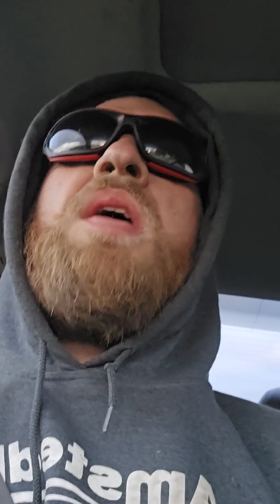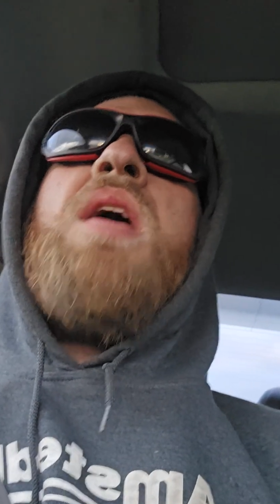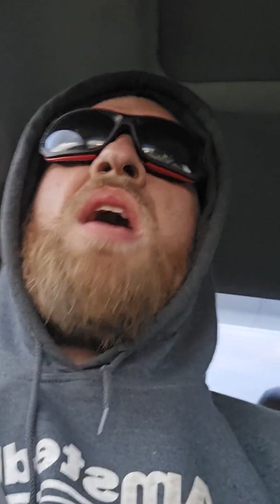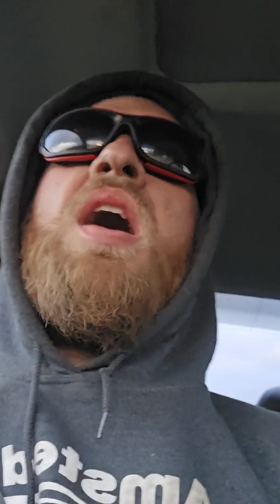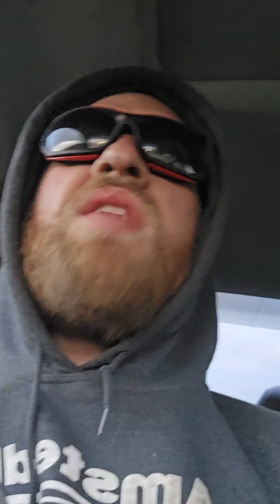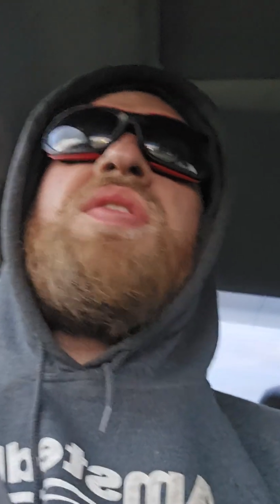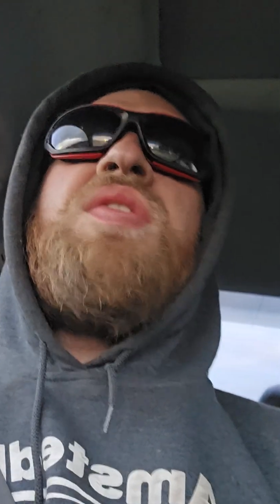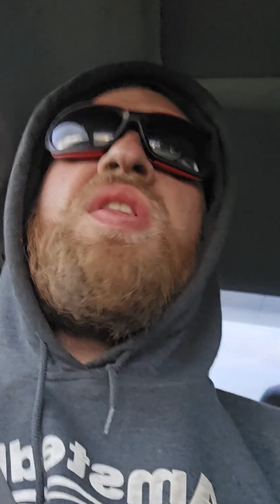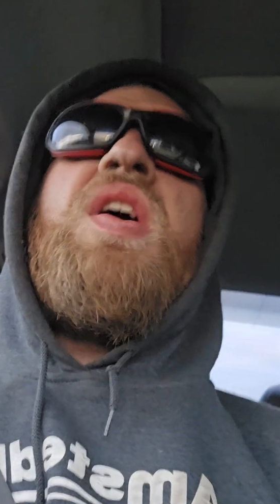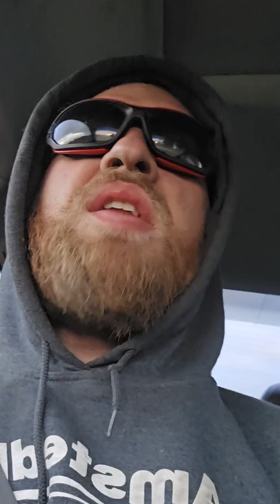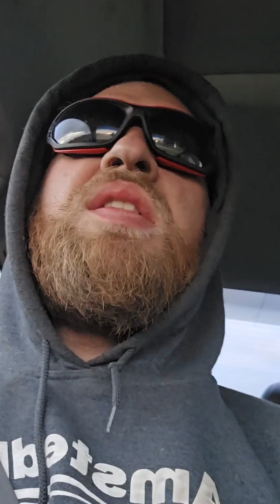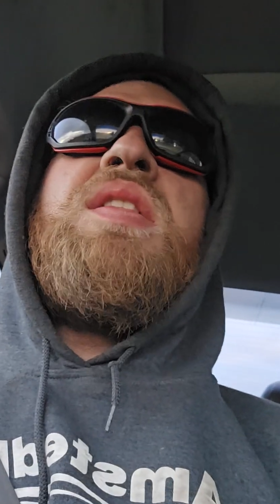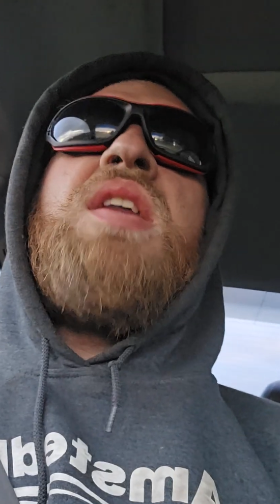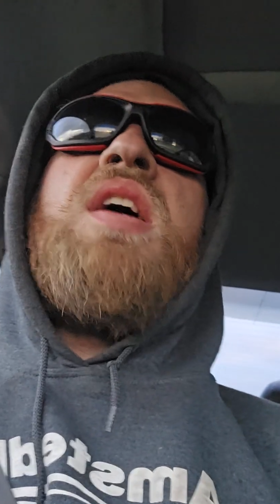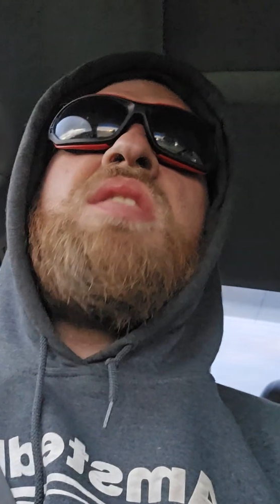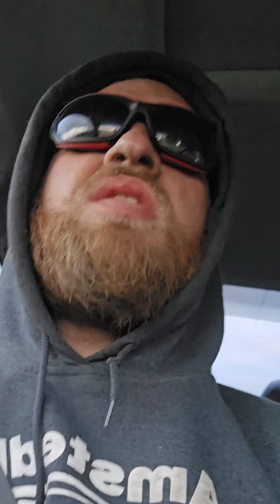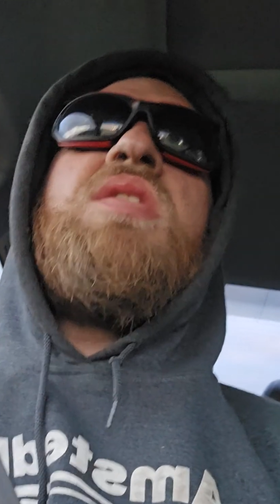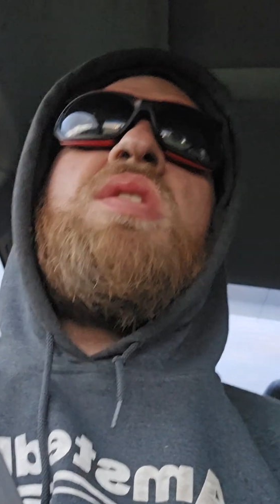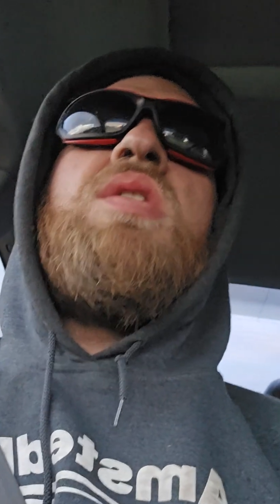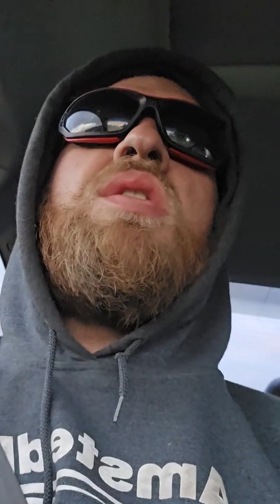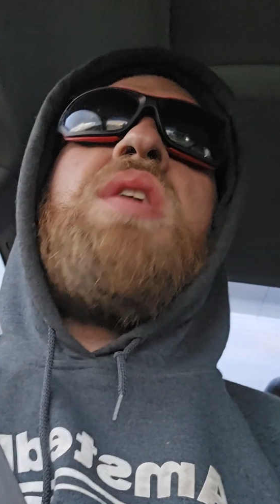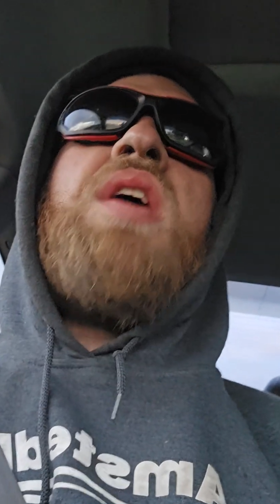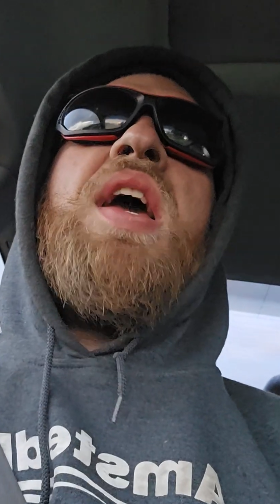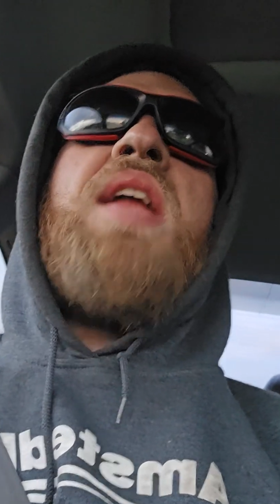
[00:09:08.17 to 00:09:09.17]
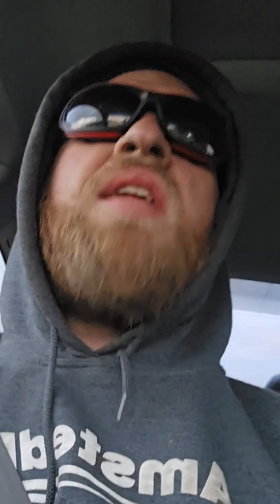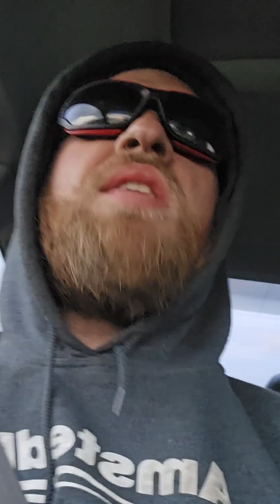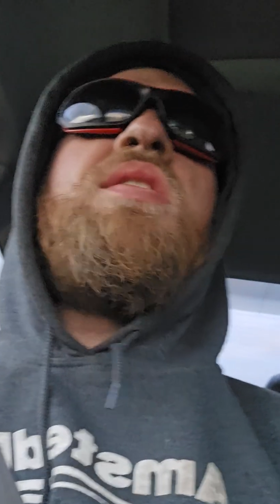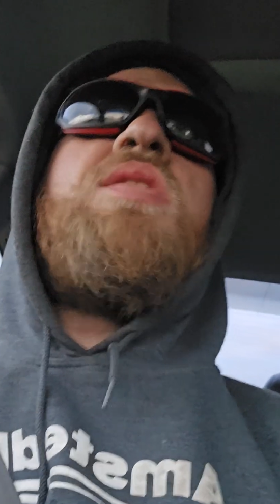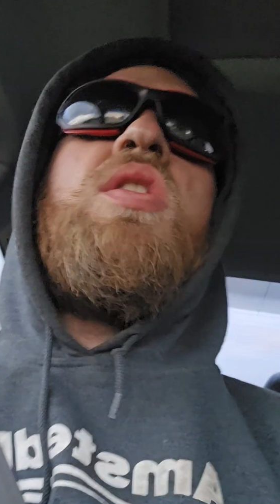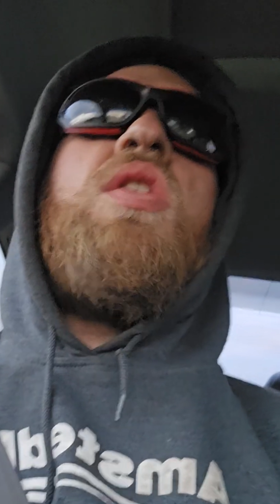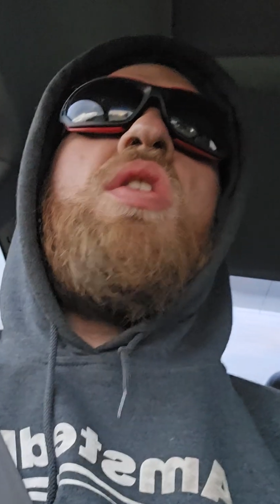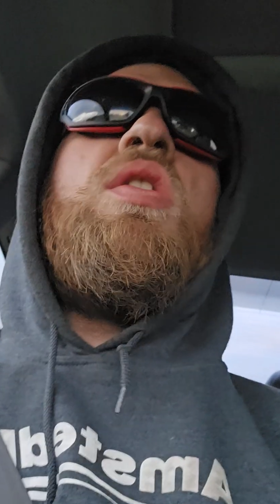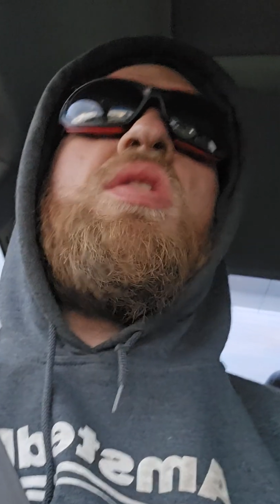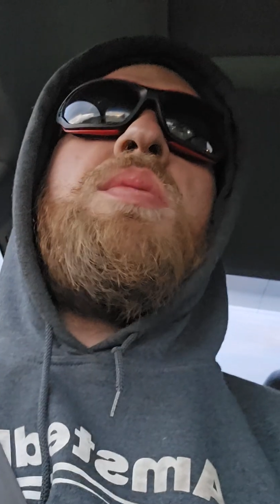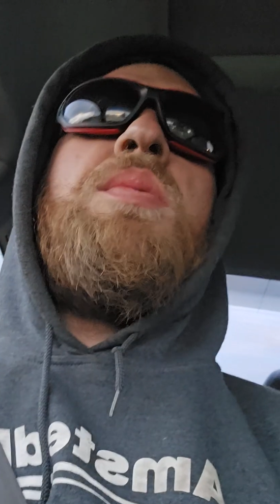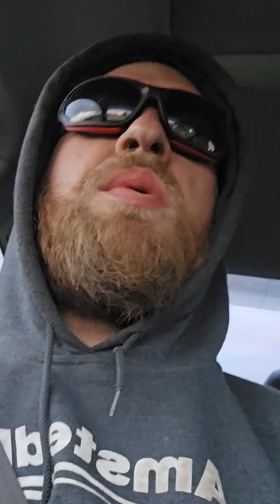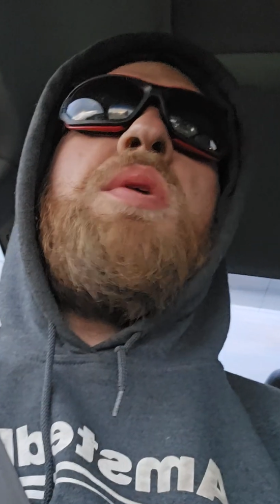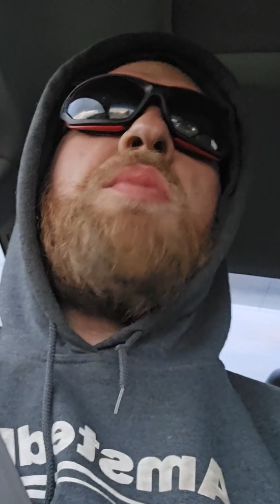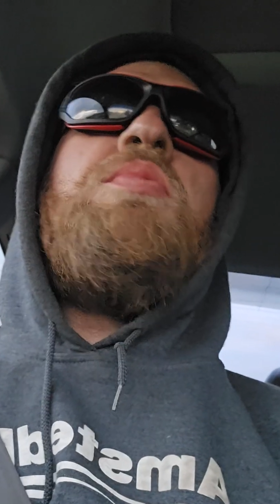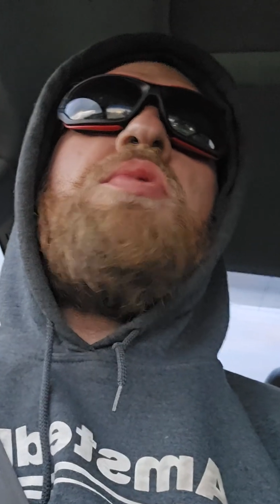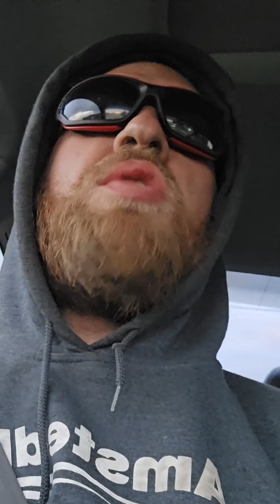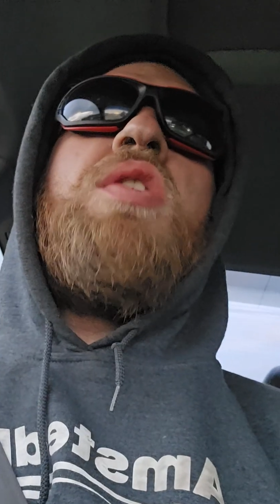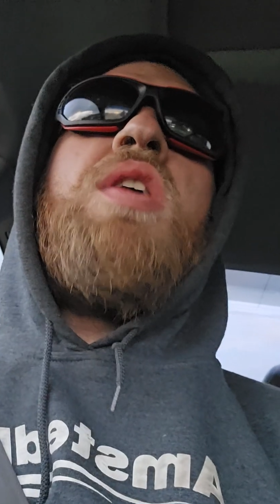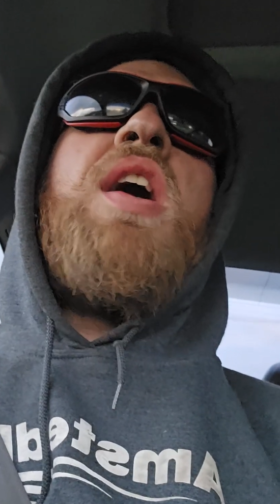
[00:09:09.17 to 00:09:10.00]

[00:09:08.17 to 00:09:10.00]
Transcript: I think that's okay to talk to people,